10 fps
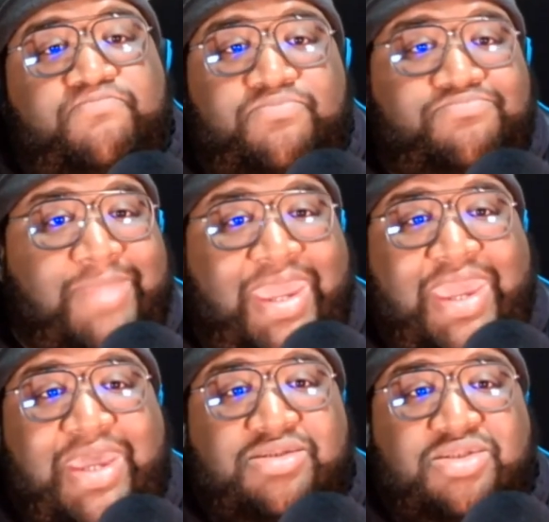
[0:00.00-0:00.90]
Had
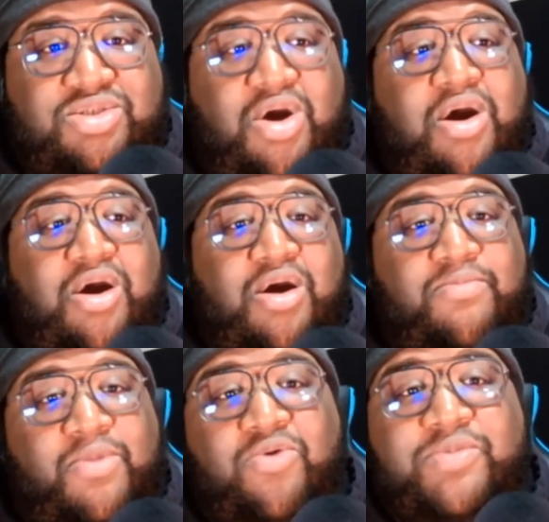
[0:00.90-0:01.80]
star
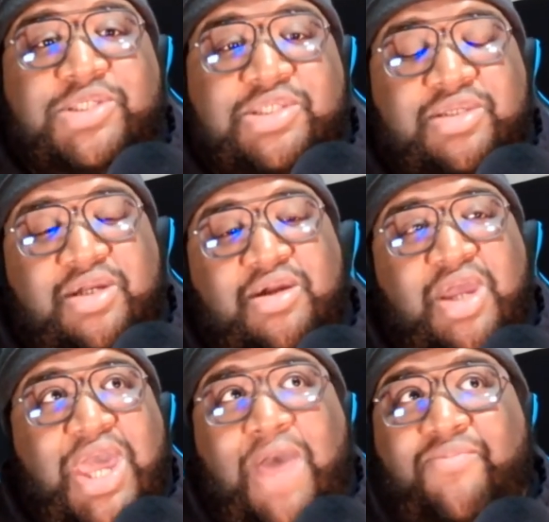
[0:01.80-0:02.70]
moments in there. I
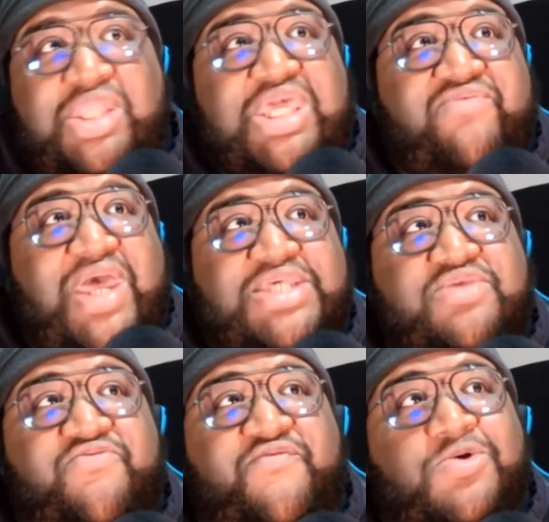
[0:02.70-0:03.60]
believe that's the
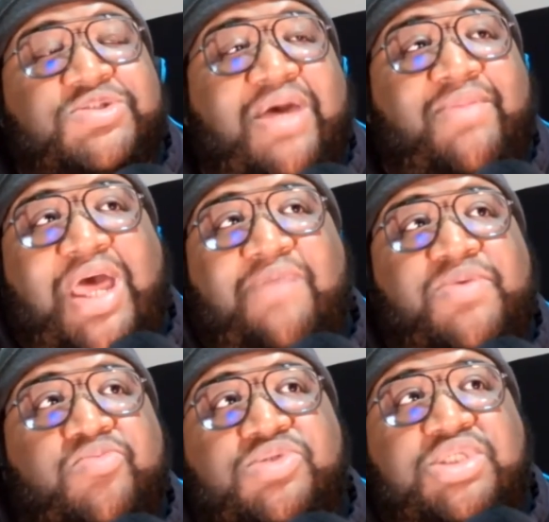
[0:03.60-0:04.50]
first time a lot of people
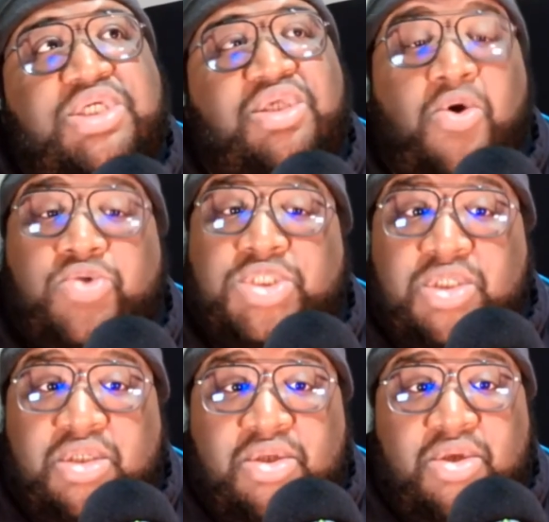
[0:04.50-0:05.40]
seen Yoshi.
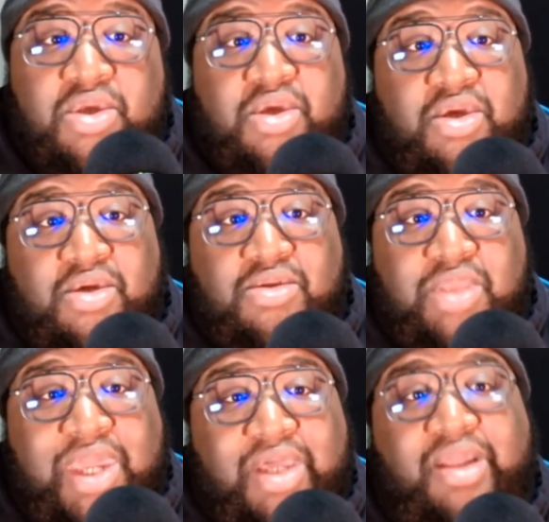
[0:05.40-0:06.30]
Like
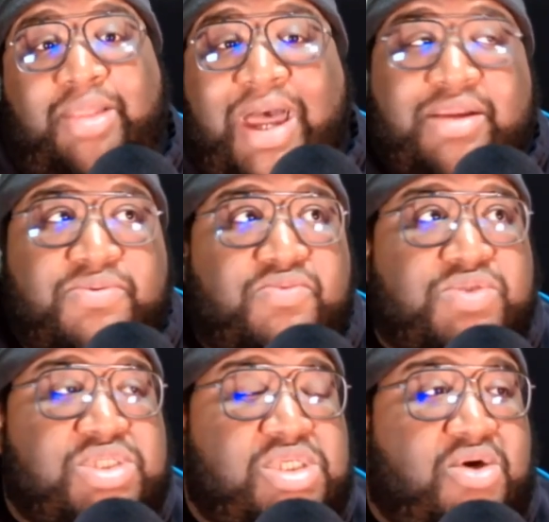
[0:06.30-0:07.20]
a lot of people seen
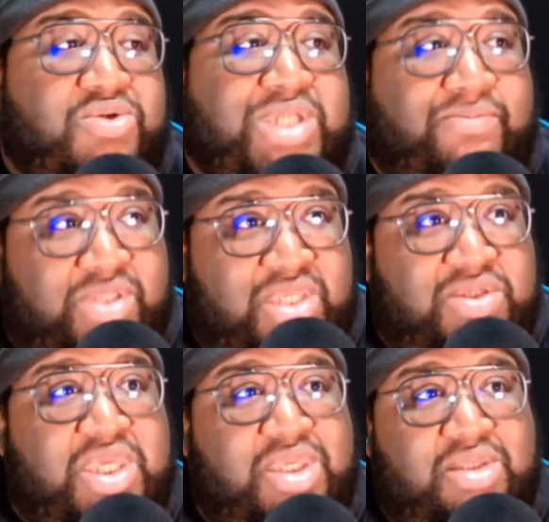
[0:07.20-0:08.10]
Yoshi. I believe,
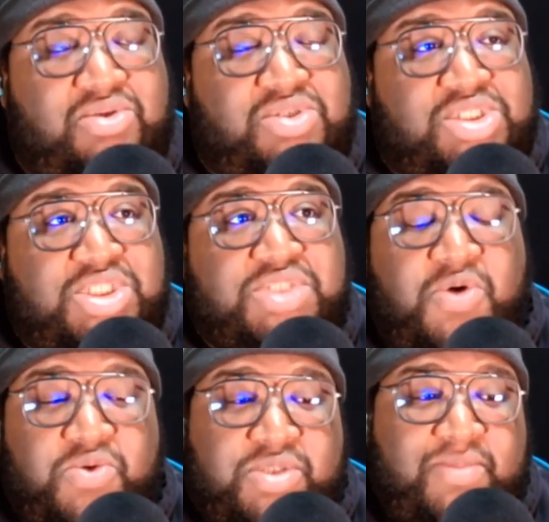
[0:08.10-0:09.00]
yeah, she smoked
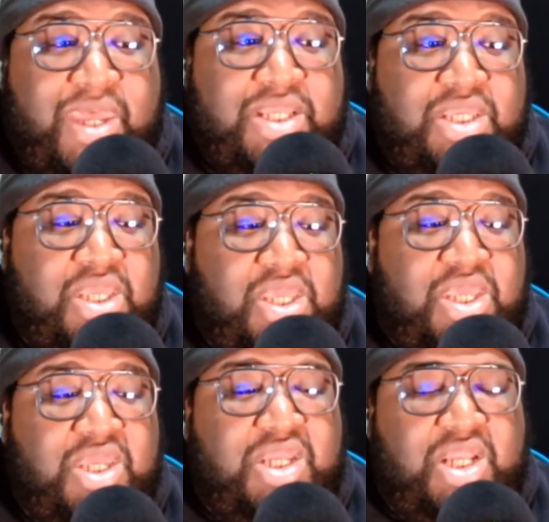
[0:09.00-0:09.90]
somebody
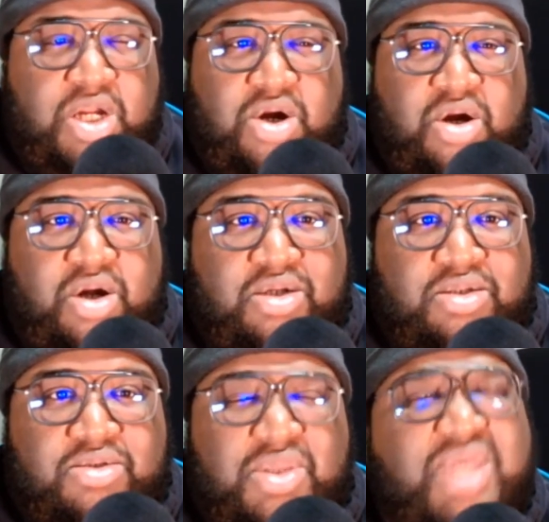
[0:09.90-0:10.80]
in that card.
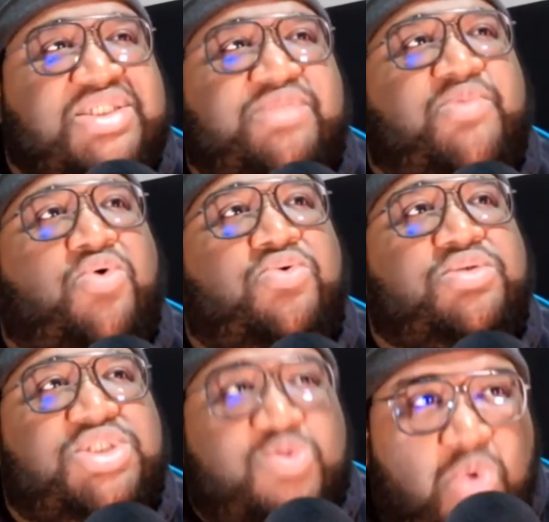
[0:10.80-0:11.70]
Not smoke. She
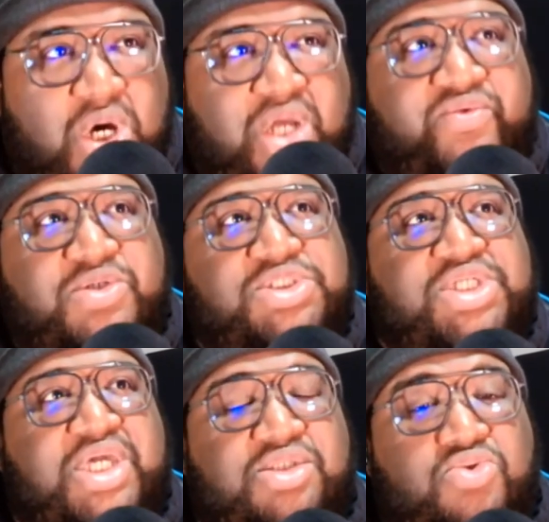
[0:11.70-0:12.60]
won versus
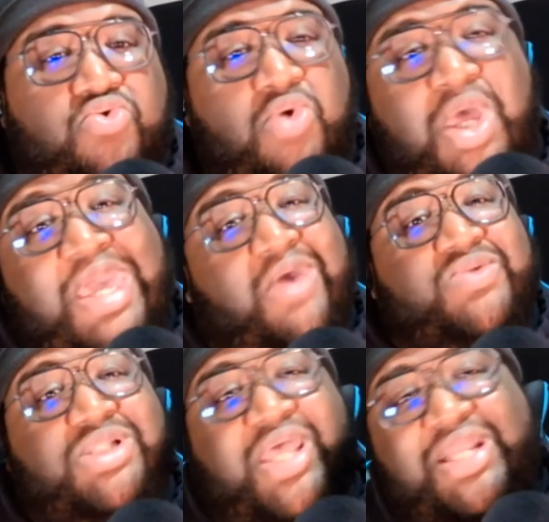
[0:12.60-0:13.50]
J2. It was
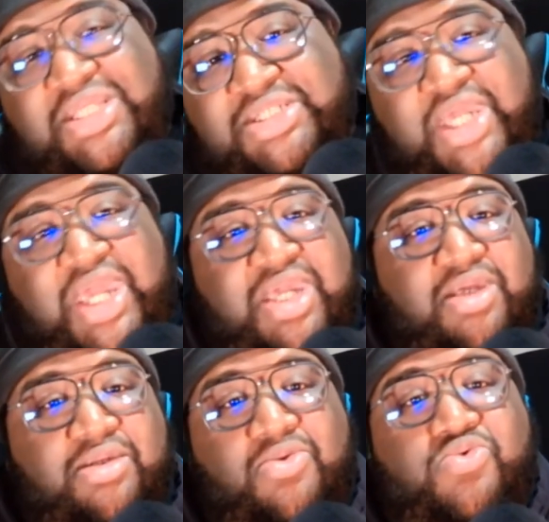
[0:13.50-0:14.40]
Lady J
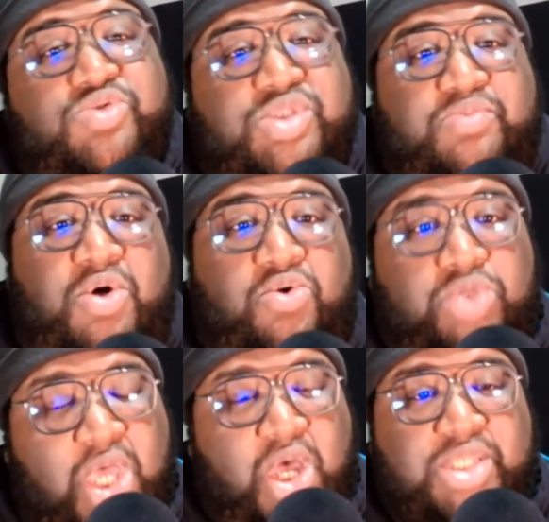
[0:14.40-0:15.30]
who smoked
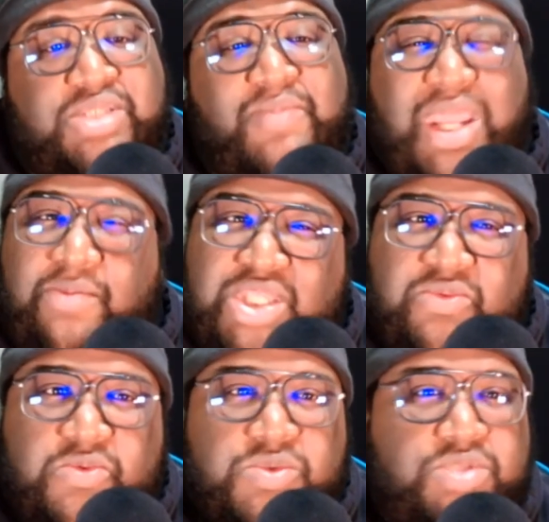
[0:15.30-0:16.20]
somebody. I believe it was
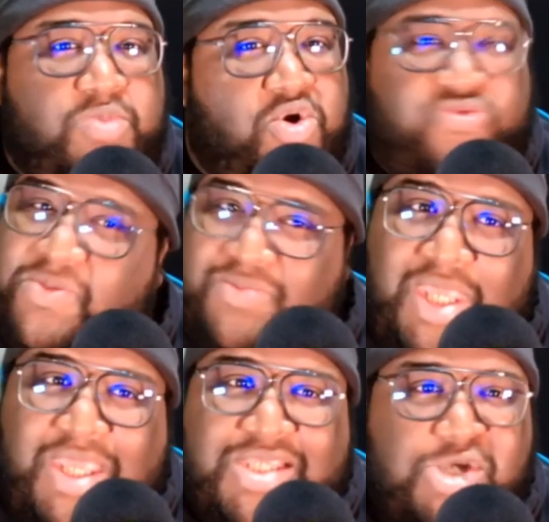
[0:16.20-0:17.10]
Smurf.
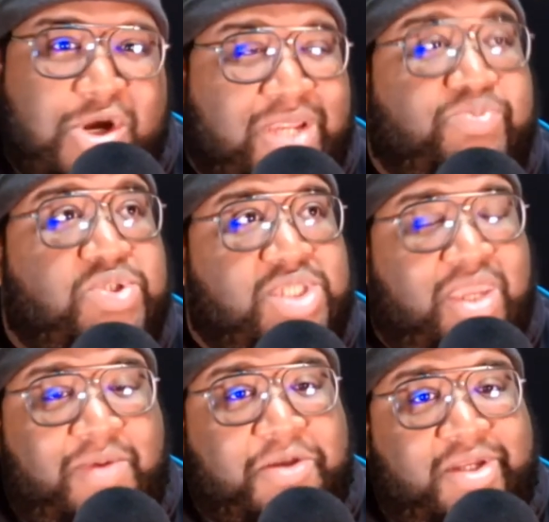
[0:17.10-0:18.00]
Sorry to put your name
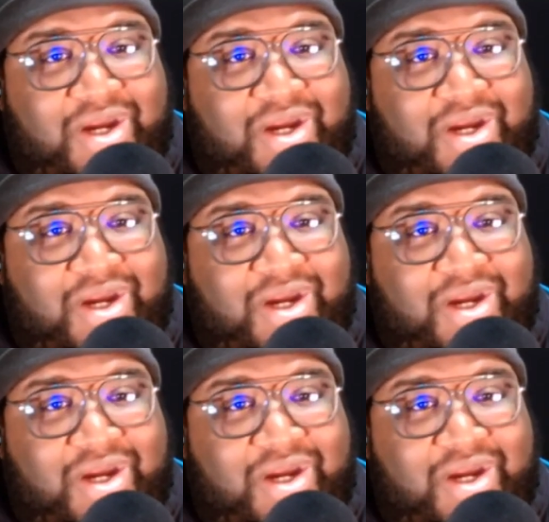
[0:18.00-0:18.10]
out there,